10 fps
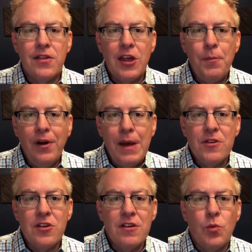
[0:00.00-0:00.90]
Simple
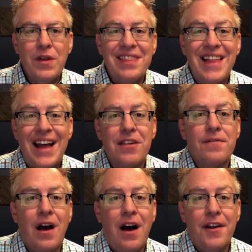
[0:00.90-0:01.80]
images with lots of
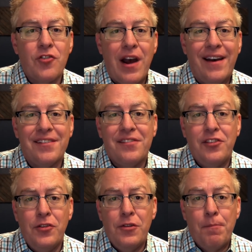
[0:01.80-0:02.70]
contrast
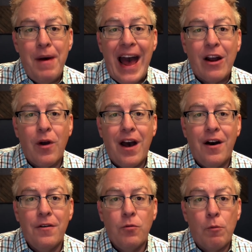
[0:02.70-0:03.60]
to the
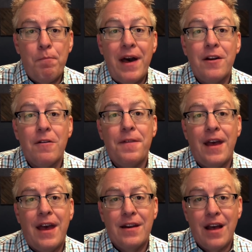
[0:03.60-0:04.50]
background were better
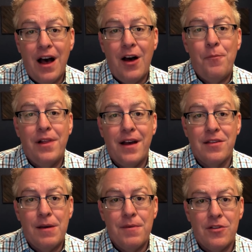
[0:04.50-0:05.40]
than complex
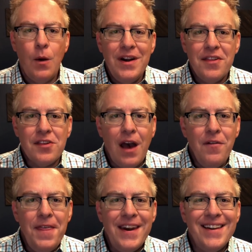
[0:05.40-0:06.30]
images. And we
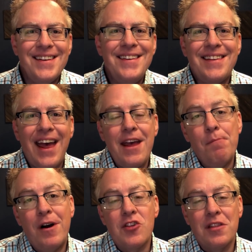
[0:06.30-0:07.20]
discovered that it didn't take
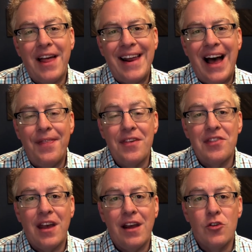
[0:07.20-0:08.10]
much light on the
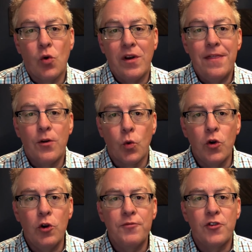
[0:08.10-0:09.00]
stage or in the
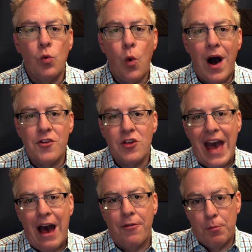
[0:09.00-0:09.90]
room to wash
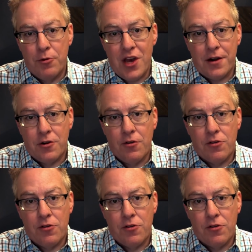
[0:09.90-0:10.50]
out the projector.